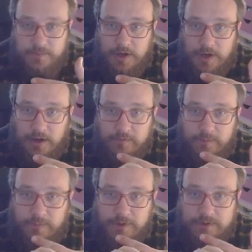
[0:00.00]
I've
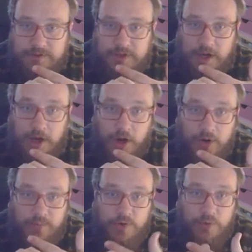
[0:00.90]
built, I
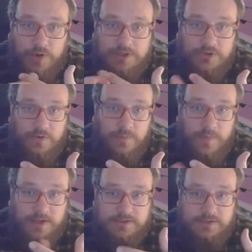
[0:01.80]
hope, quite a
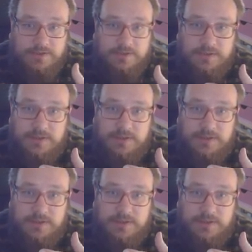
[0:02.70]
robust